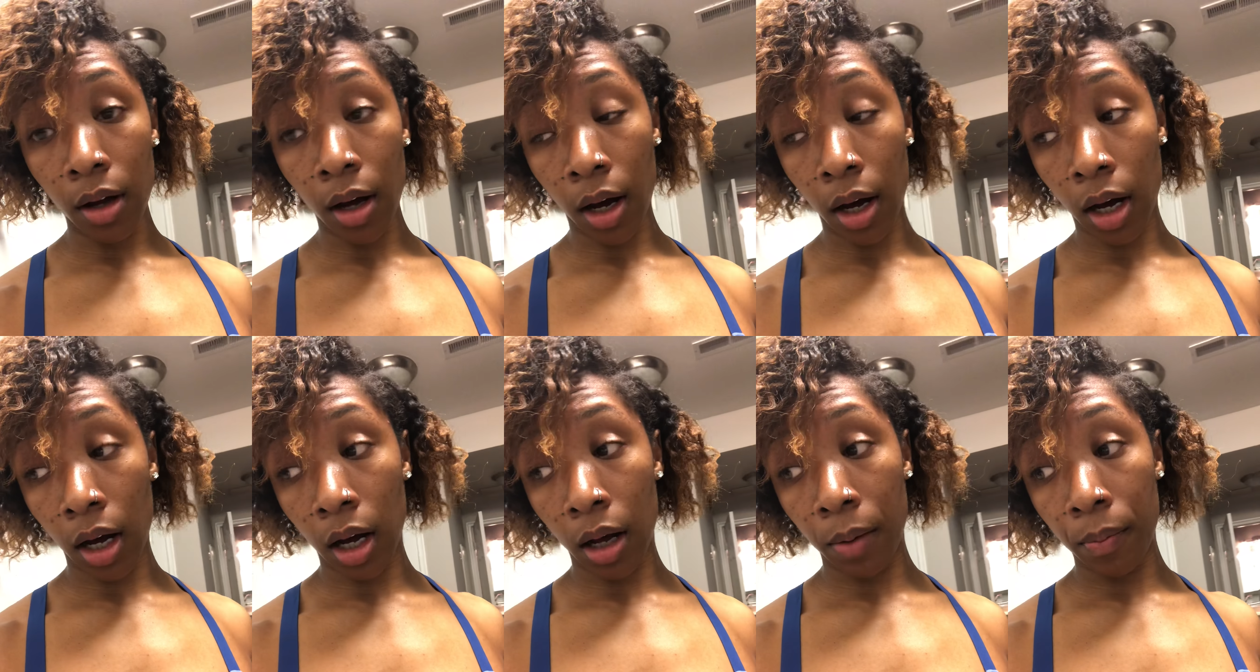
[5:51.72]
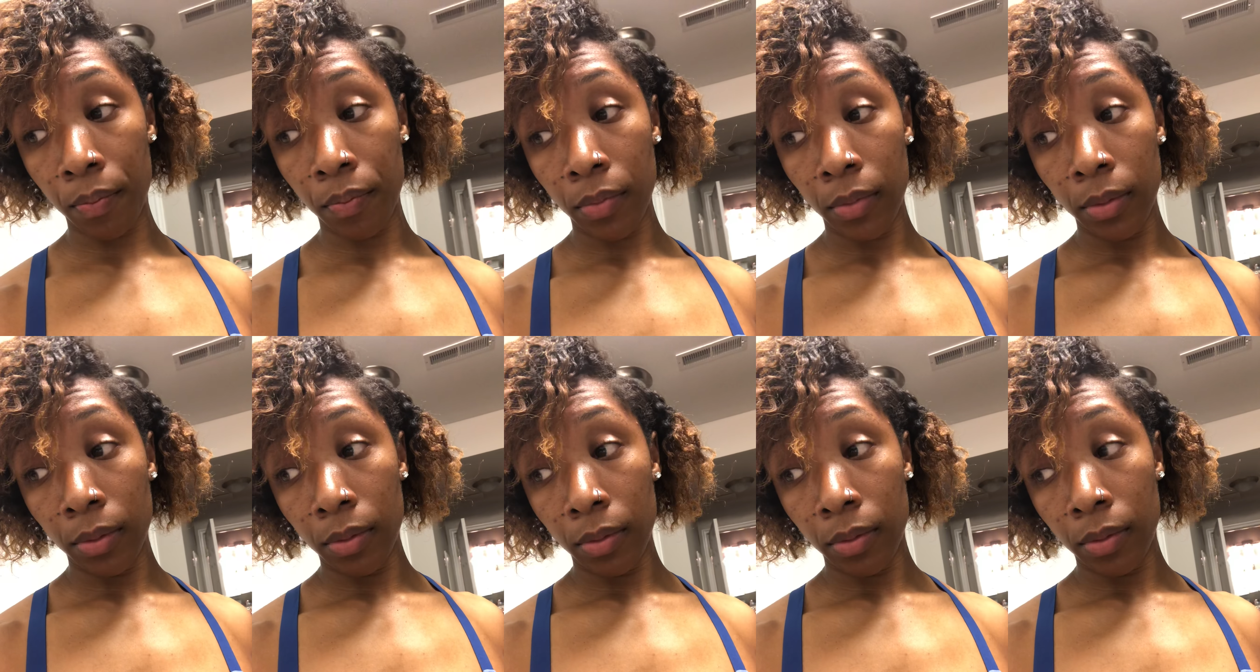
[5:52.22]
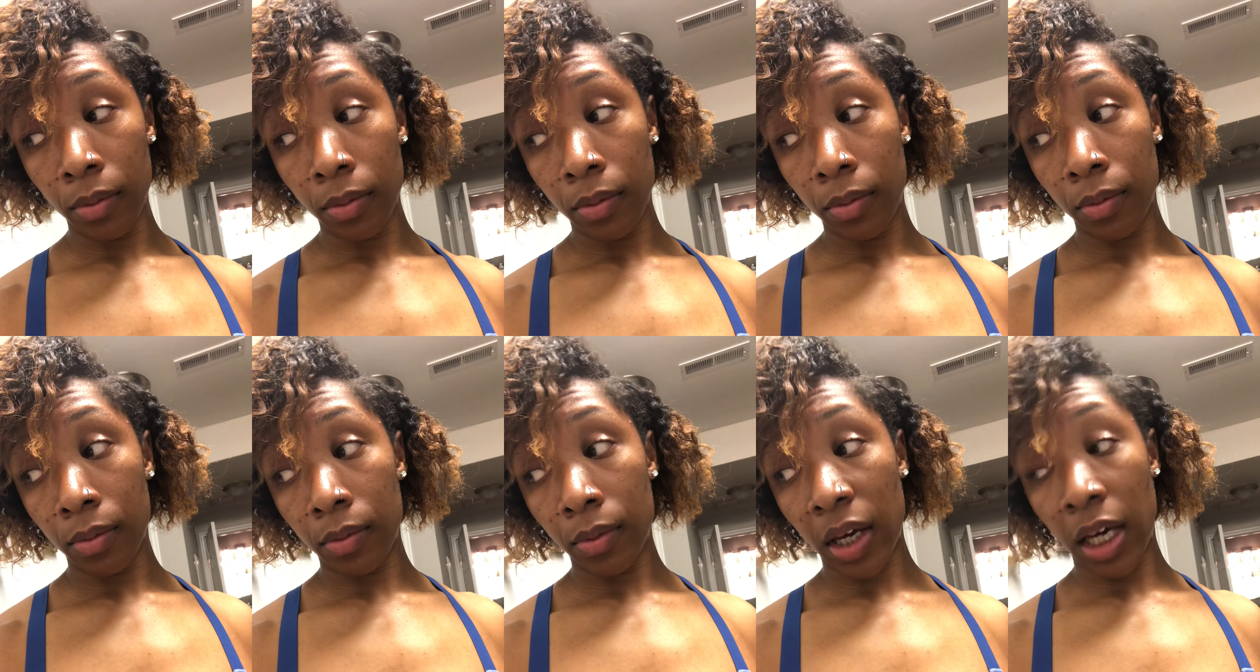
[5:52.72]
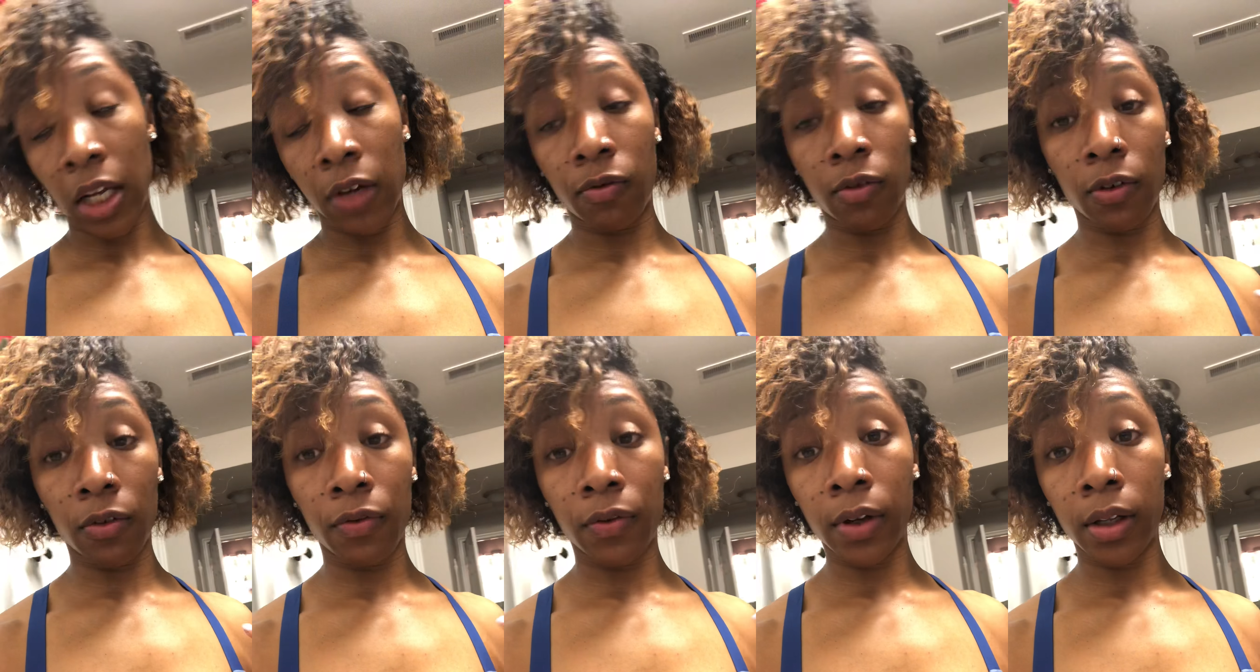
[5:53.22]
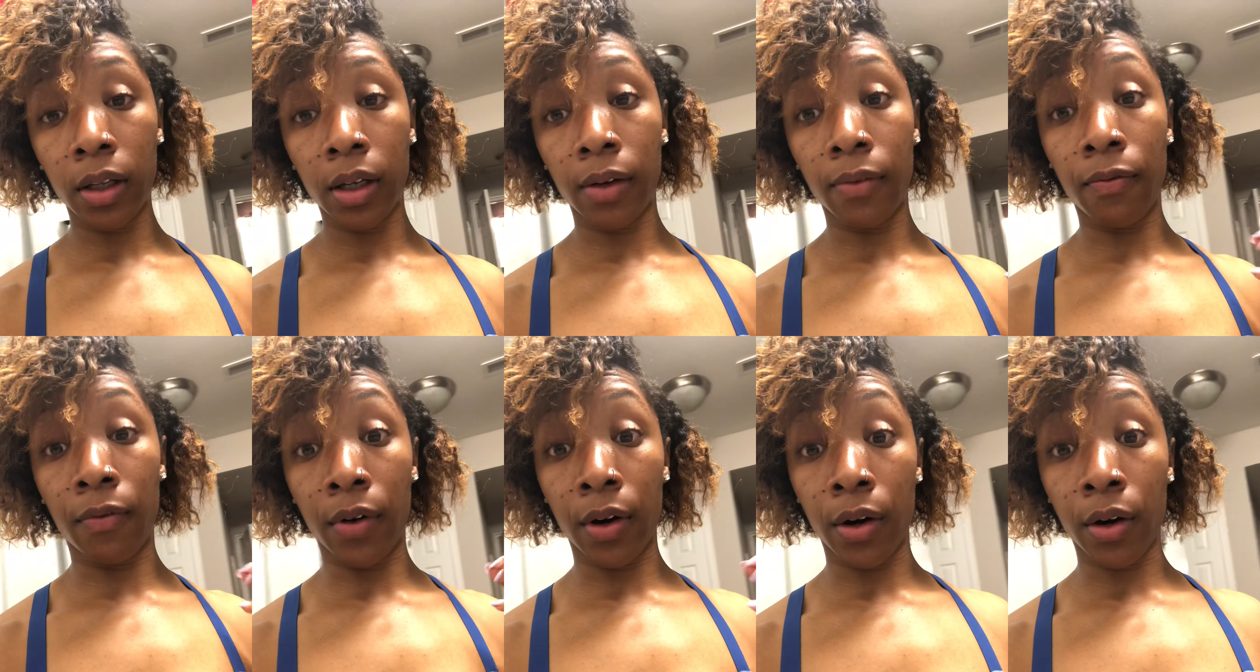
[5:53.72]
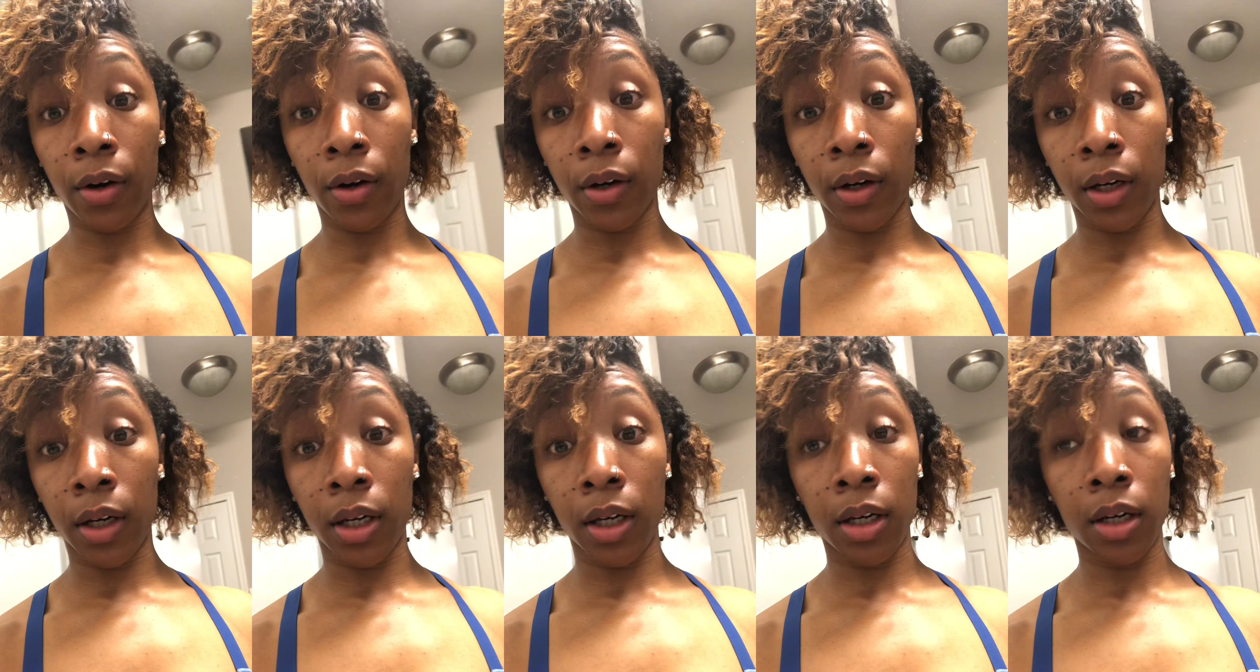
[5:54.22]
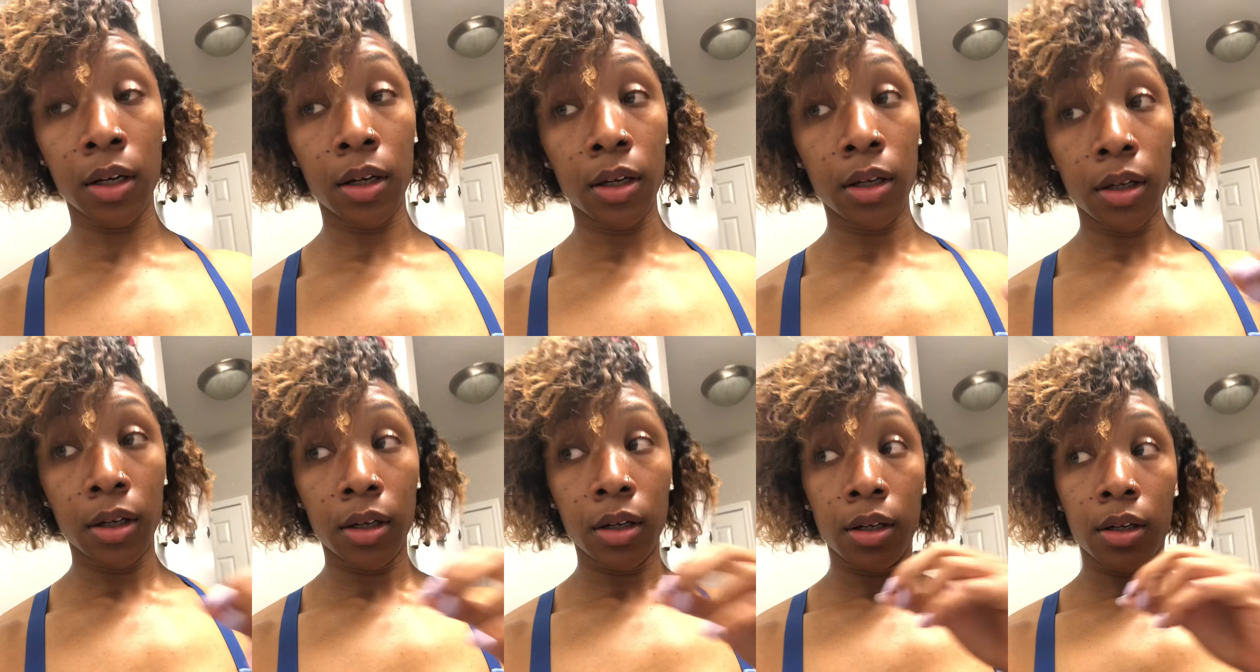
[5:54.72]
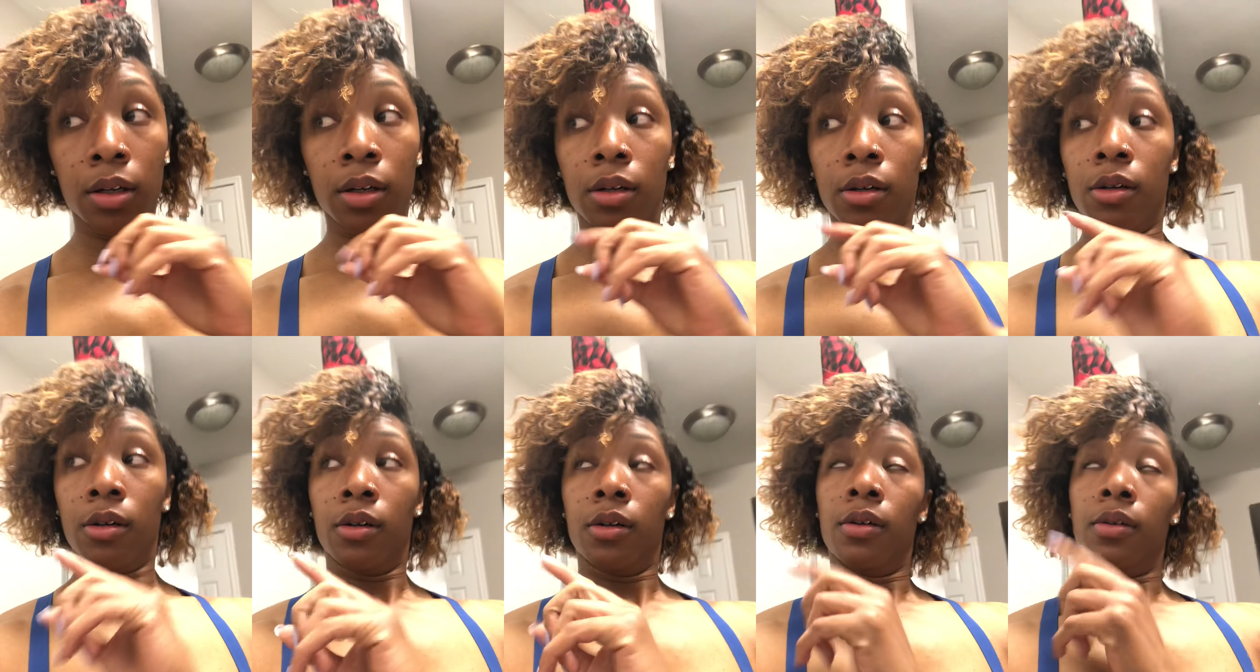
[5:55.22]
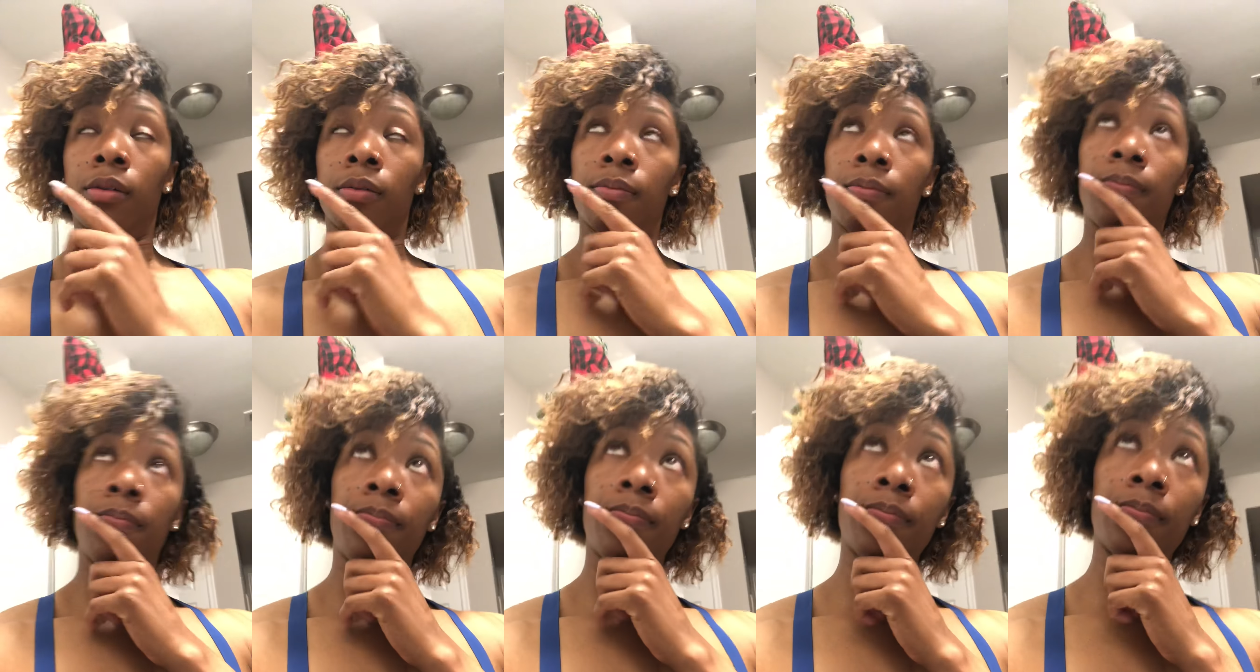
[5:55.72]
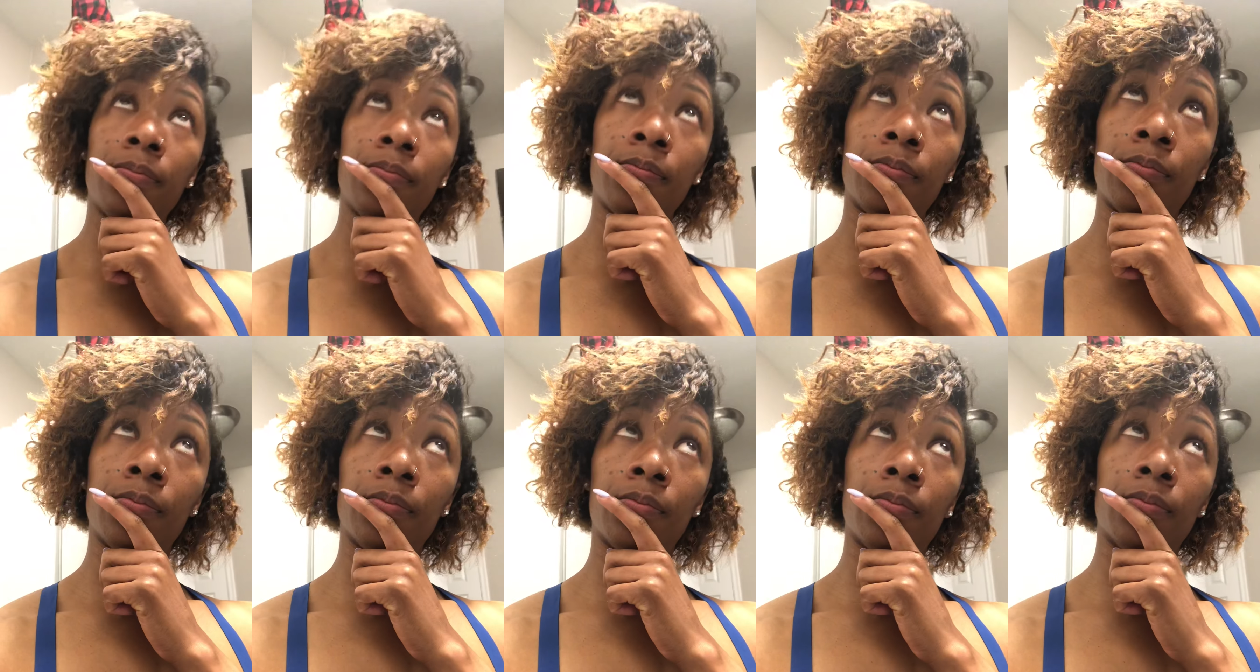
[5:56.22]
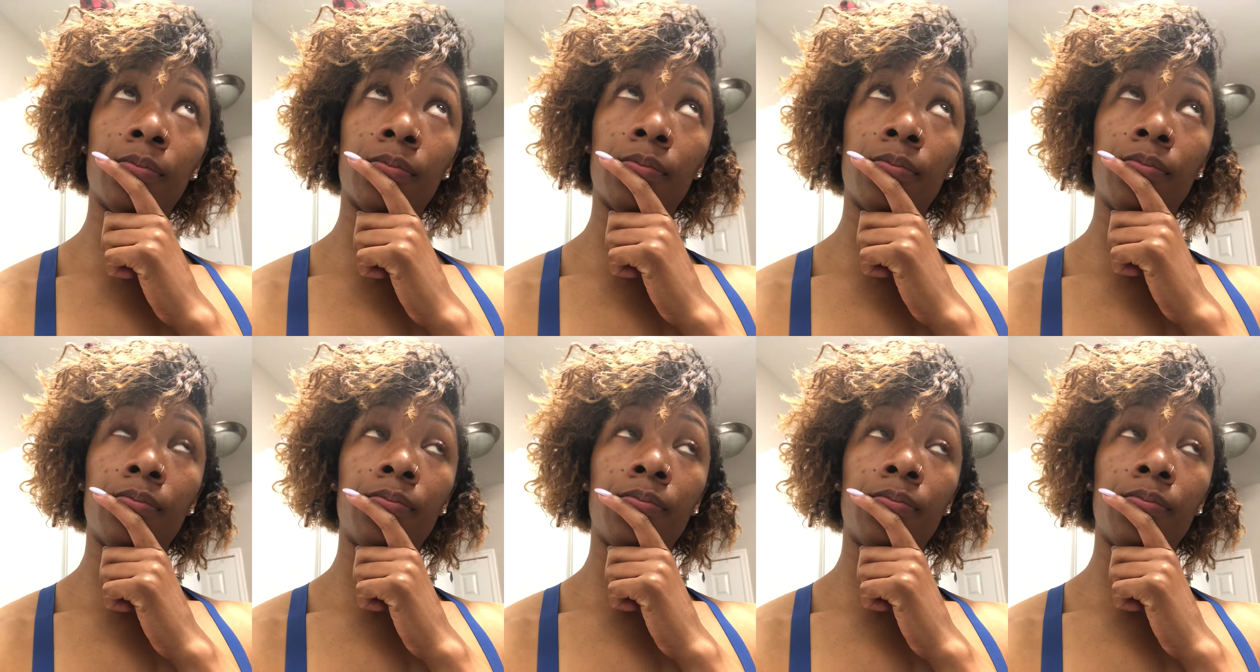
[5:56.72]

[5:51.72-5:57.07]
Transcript: Um, and if you're feeling very, hmm,